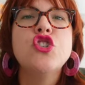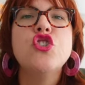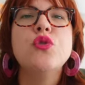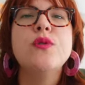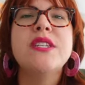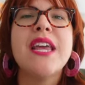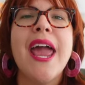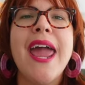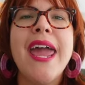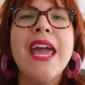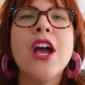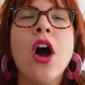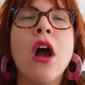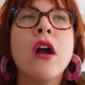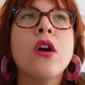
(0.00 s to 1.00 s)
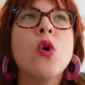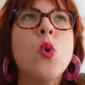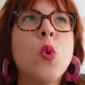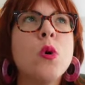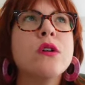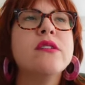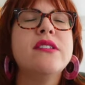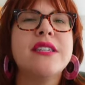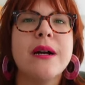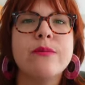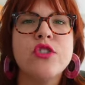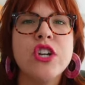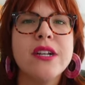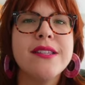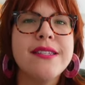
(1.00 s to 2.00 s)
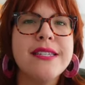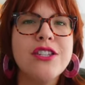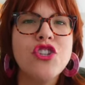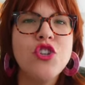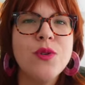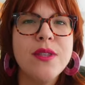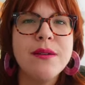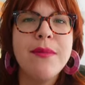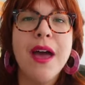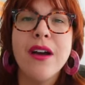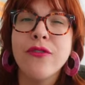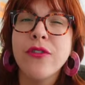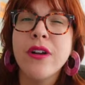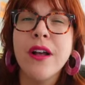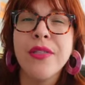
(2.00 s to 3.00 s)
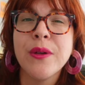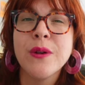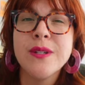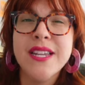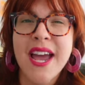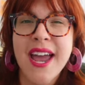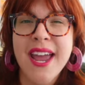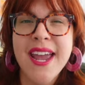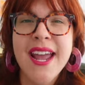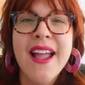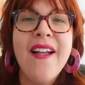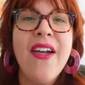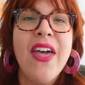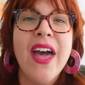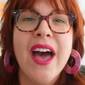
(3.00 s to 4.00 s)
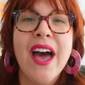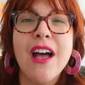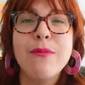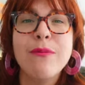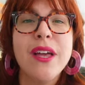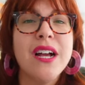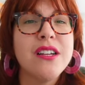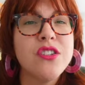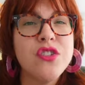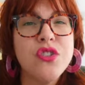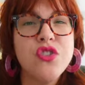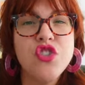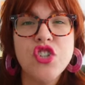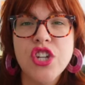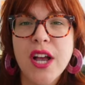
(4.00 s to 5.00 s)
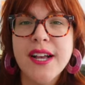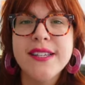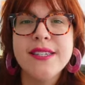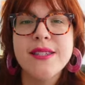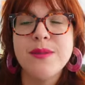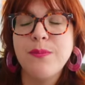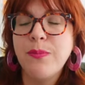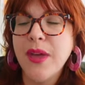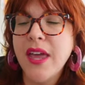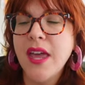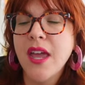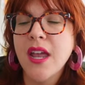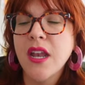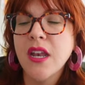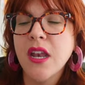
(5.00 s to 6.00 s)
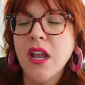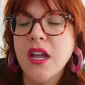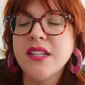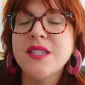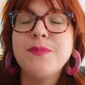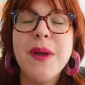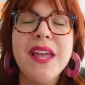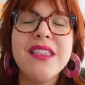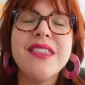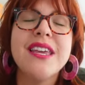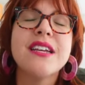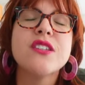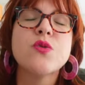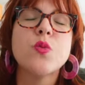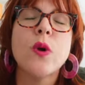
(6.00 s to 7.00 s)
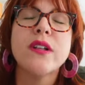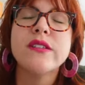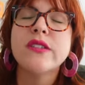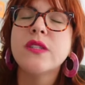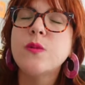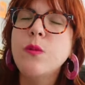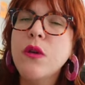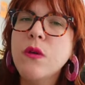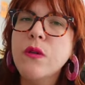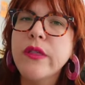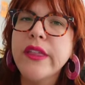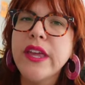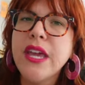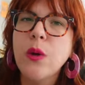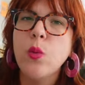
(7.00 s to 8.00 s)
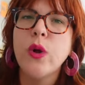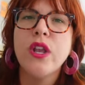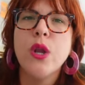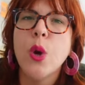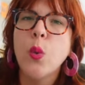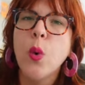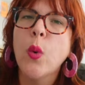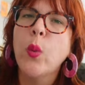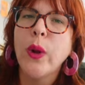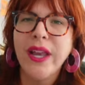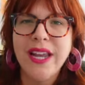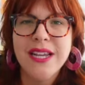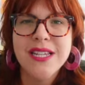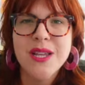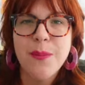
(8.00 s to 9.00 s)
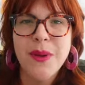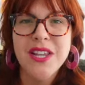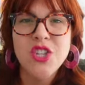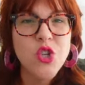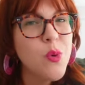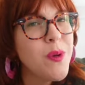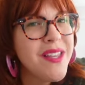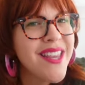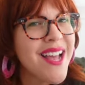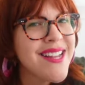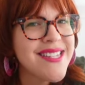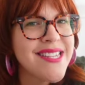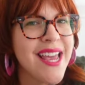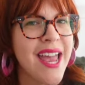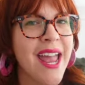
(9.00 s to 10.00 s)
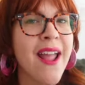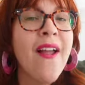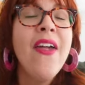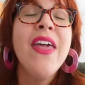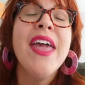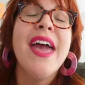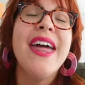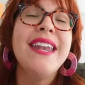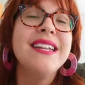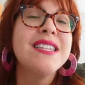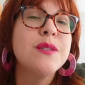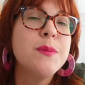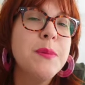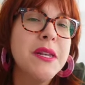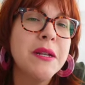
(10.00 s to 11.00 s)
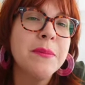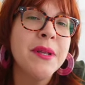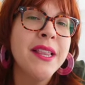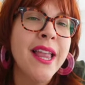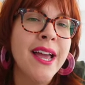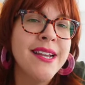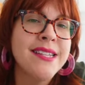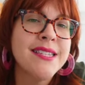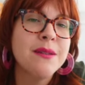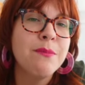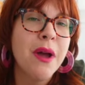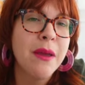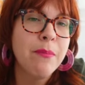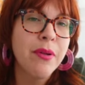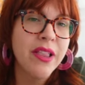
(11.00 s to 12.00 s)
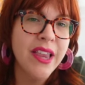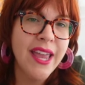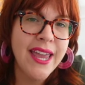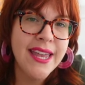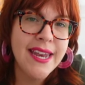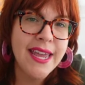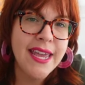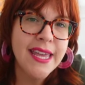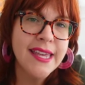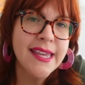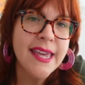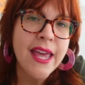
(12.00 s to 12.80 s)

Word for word: to take our core subjects and do them every other day. And um, has just been, it's made things run smoothly. We know what we need to be doing that day, and it's minimalized my planning